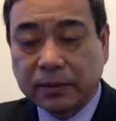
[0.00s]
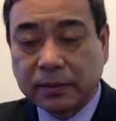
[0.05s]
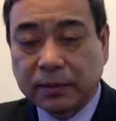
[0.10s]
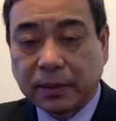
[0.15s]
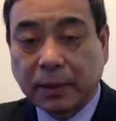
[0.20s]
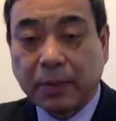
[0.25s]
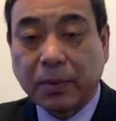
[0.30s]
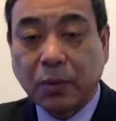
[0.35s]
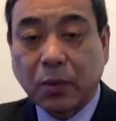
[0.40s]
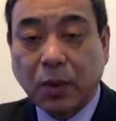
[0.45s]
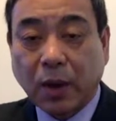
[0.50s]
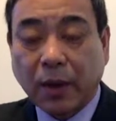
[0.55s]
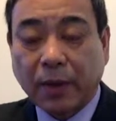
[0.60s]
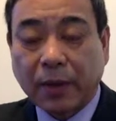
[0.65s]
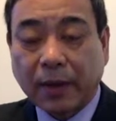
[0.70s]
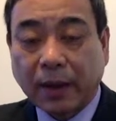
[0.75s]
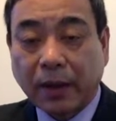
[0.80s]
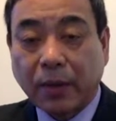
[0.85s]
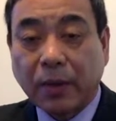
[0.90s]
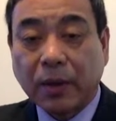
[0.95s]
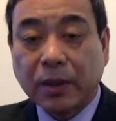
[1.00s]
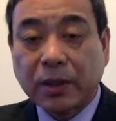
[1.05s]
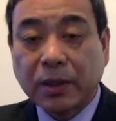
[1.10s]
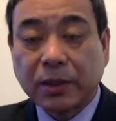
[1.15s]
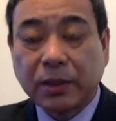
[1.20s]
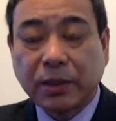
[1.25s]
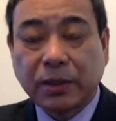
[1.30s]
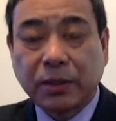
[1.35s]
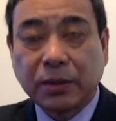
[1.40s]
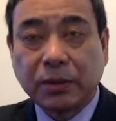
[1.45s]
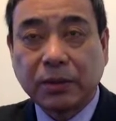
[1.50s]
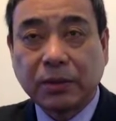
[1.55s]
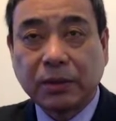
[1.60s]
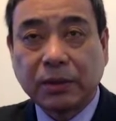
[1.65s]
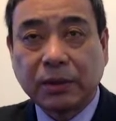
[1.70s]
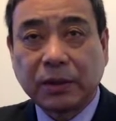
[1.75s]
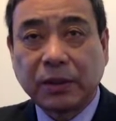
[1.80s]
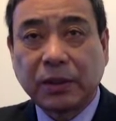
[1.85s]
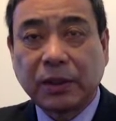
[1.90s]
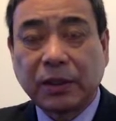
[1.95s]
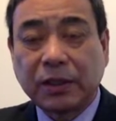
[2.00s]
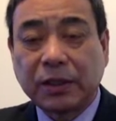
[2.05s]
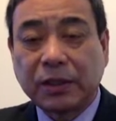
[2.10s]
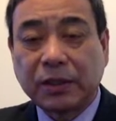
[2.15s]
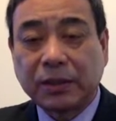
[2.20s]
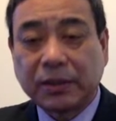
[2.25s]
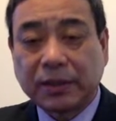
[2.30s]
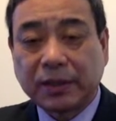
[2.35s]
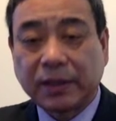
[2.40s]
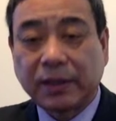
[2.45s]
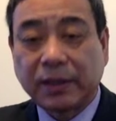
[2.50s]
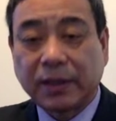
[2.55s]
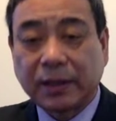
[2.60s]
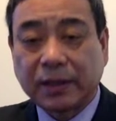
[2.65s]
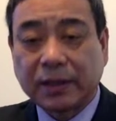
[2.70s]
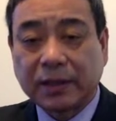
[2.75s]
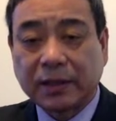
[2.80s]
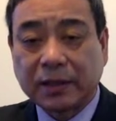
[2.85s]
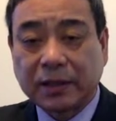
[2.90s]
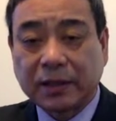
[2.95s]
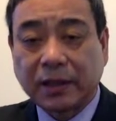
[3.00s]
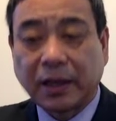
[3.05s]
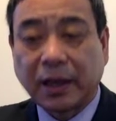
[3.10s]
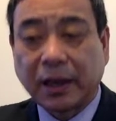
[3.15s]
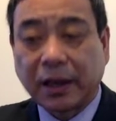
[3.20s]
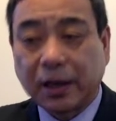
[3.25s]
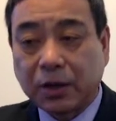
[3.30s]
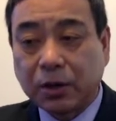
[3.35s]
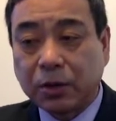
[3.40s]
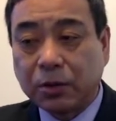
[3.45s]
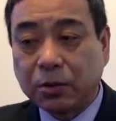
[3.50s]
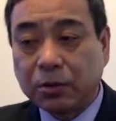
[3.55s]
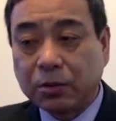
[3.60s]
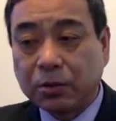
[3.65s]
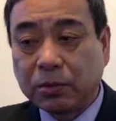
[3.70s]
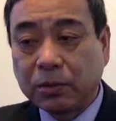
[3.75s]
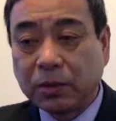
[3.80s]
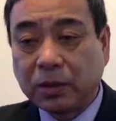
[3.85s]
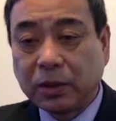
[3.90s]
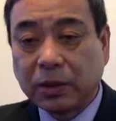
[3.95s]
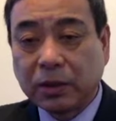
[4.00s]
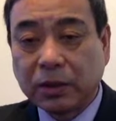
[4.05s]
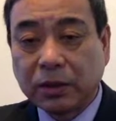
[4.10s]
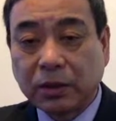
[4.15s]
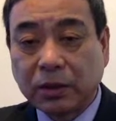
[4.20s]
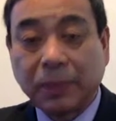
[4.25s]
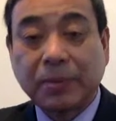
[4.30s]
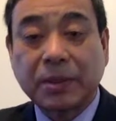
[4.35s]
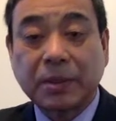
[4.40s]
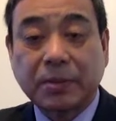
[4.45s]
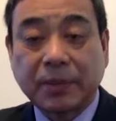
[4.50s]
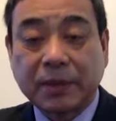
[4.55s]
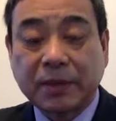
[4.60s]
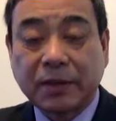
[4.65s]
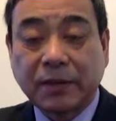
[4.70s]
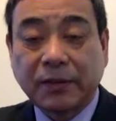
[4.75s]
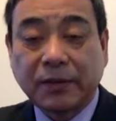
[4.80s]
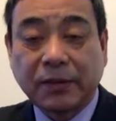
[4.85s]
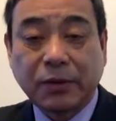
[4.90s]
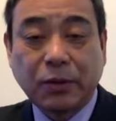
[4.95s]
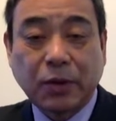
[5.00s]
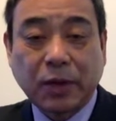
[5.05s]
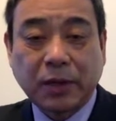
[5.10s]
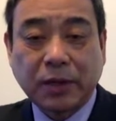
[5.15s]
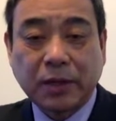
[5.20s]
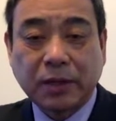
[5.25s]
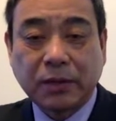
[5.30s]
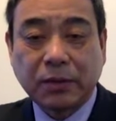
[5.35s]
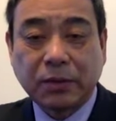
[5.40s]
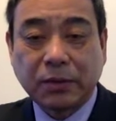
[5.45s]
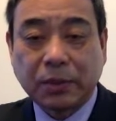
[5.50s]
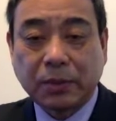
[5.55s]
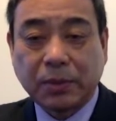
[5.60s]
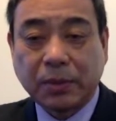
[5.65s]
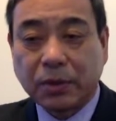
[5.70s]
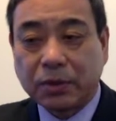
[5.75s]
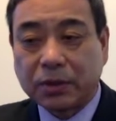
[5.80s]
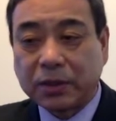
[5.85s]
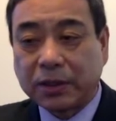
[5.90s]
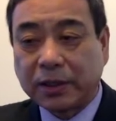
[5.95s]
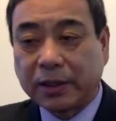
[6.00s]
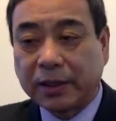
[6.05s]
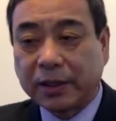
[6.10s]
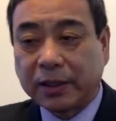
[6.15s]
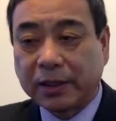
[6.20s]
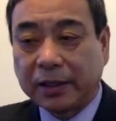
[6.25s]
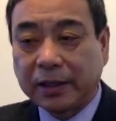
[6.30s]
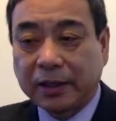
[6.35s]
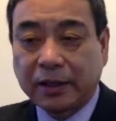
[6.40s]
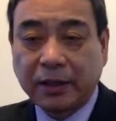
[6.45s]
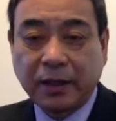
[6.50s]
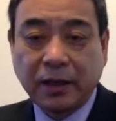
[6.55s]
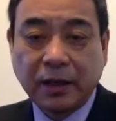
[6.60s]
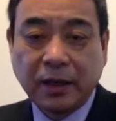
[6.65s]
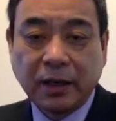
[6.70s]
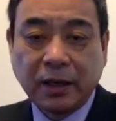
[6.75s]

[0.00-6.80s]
Number one, I want you to learn to think as a CIO. So the specific question we posted here